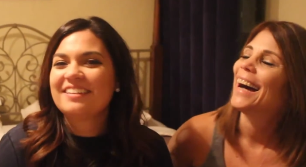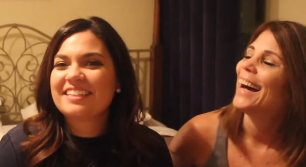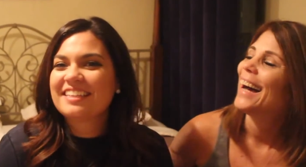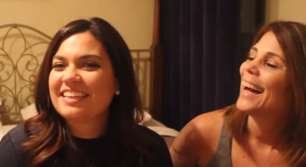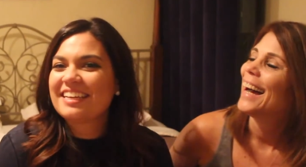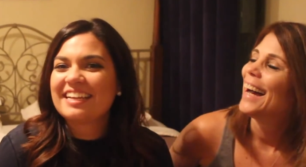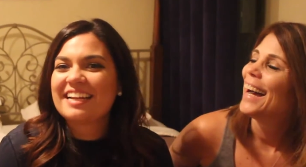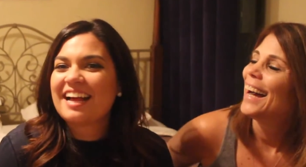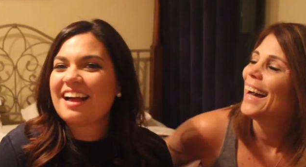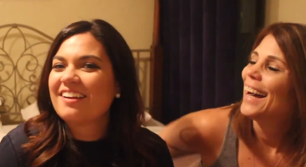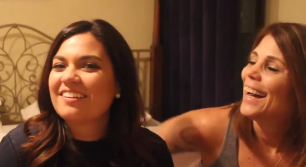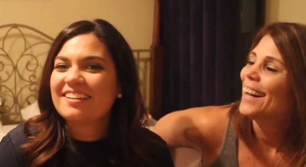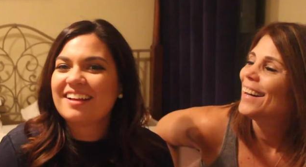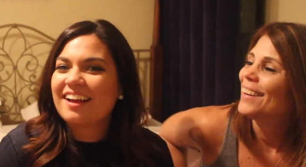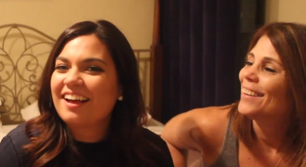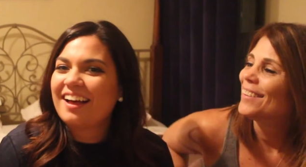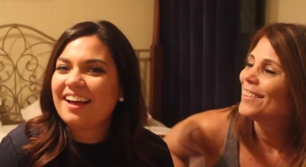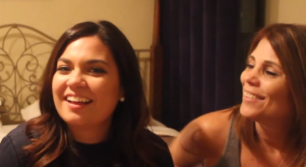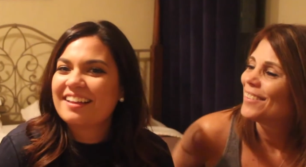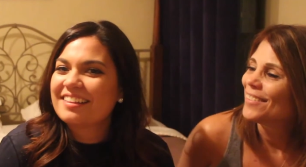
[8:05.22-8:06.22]
Speaker 1: really an
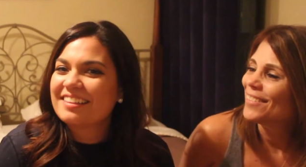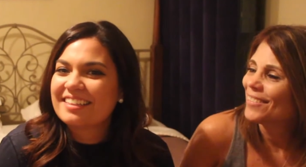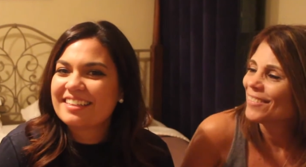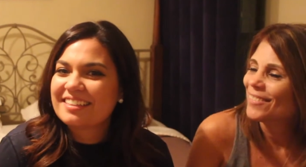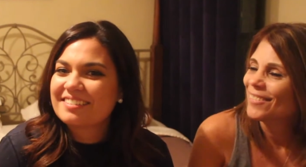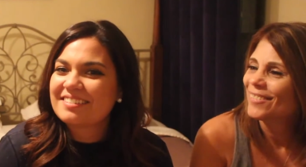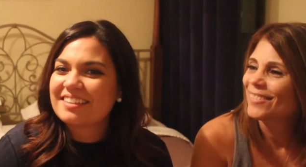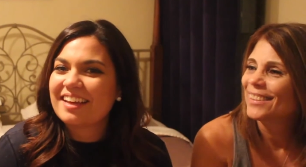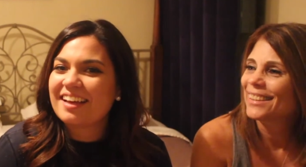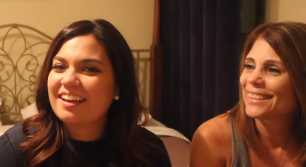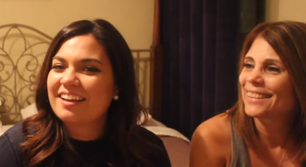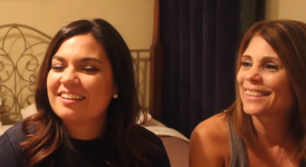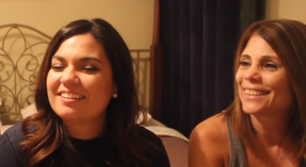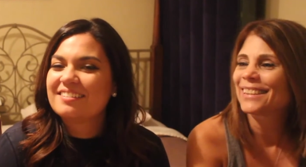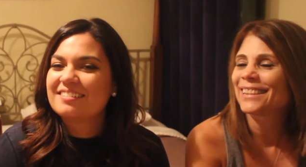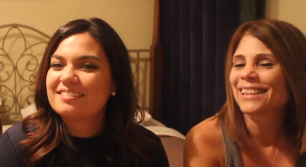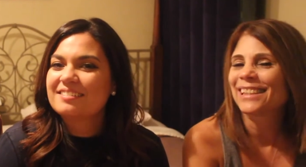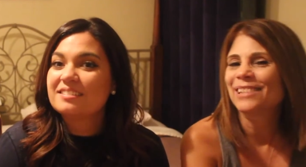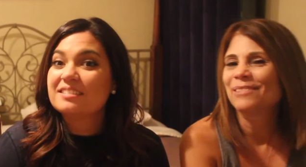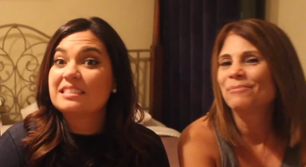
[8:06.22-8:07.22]
alcoholic, though. What
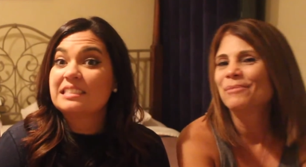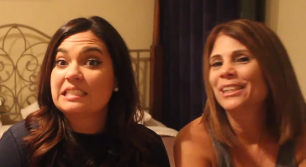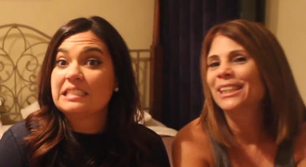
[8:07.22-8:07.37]
does it